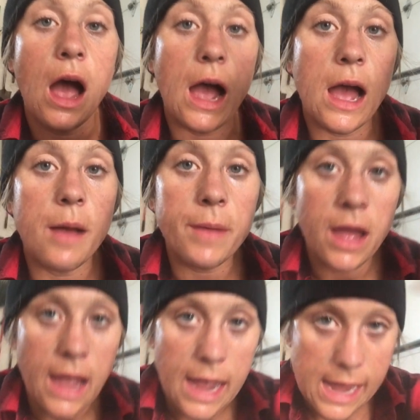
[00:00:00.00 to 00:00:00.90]

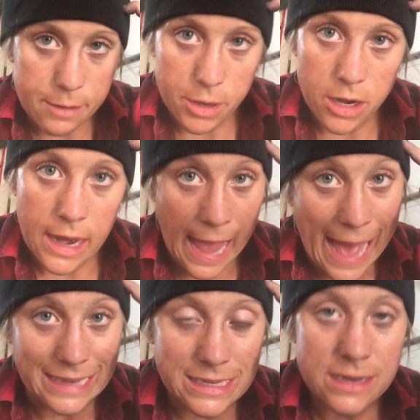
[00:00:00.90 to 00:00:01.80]
I wear a
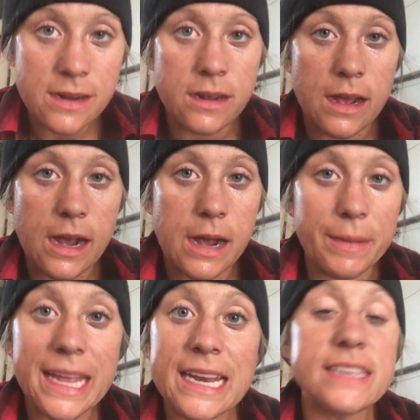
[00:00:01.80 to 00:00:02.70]
hat.
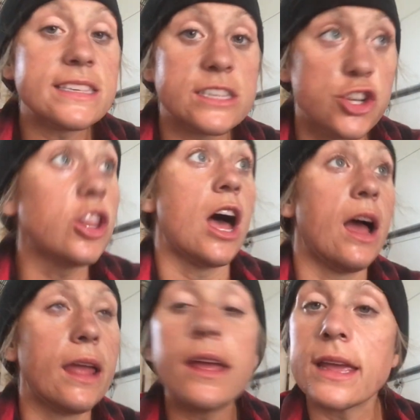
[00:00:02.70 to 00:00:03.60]
It is
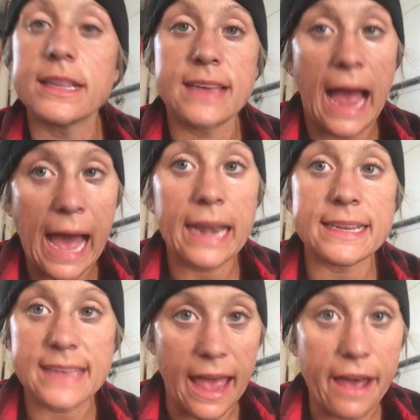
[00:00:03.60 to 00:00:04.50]
July, it's hot
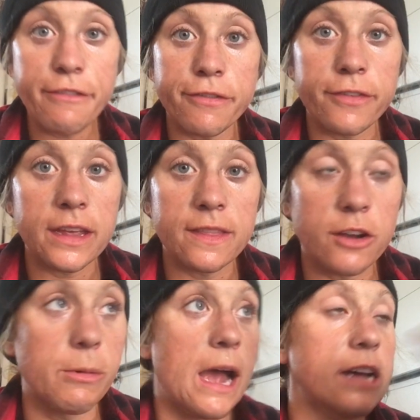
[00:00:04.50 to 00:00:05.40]
as F in the
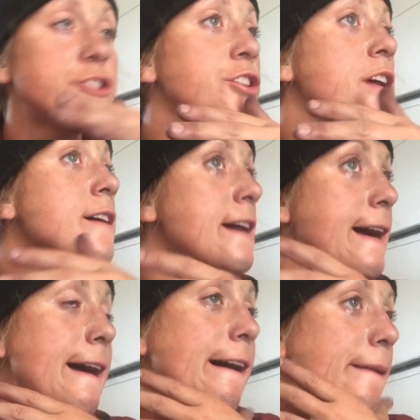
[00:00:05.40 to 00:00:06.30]
garage.
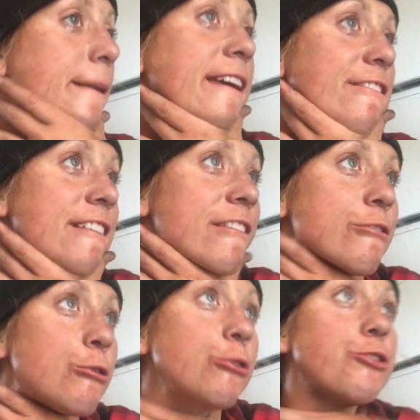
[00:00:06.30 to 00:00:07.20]
I even have a
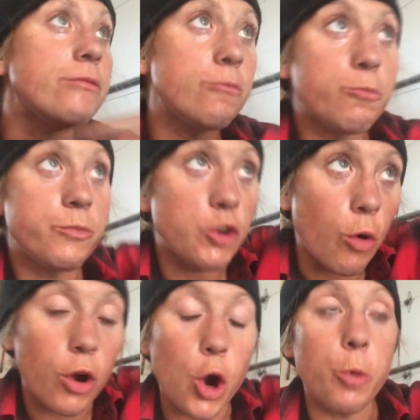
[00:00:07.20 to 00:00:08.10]
whole
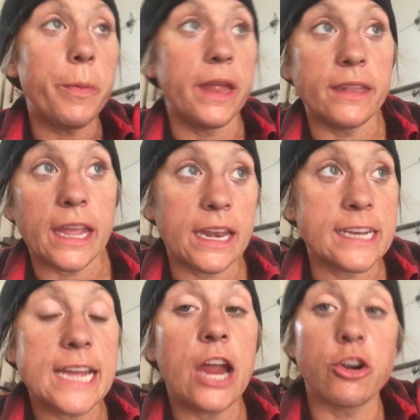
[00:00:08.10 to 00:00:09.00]
door open, like an
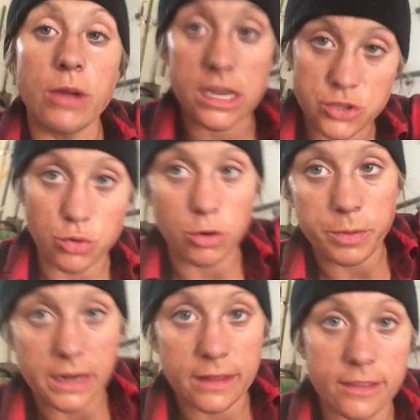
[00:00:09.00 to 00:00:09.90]
entire garage door
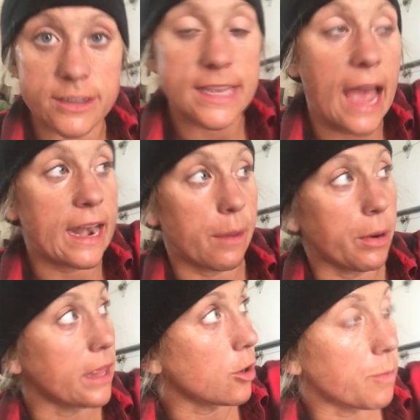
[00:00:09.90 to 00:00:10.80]
open on the other side. I'll
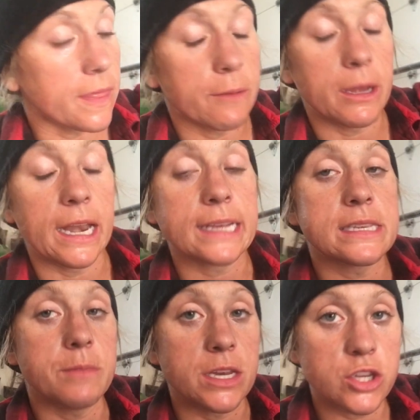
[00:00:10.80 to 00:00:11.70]
probably open the one next
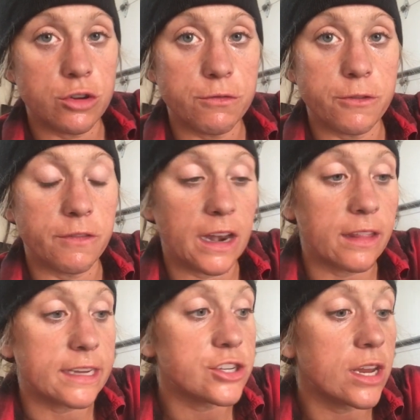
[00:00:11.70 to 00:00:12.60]
to me too for
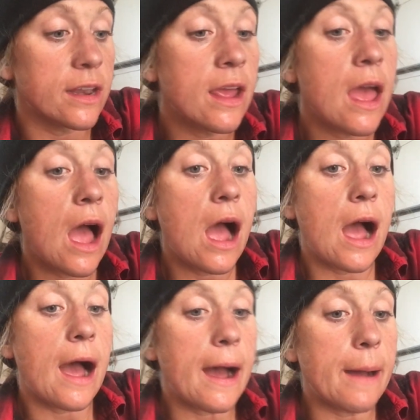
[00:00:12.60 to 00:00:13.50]
ventilation,
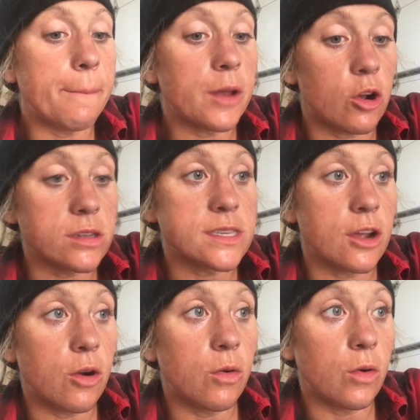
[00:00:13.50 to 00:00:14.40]
but
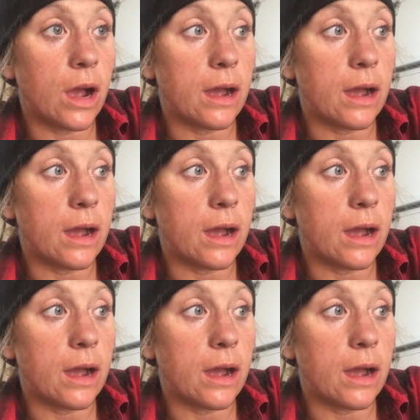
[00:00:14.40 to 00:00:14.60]
also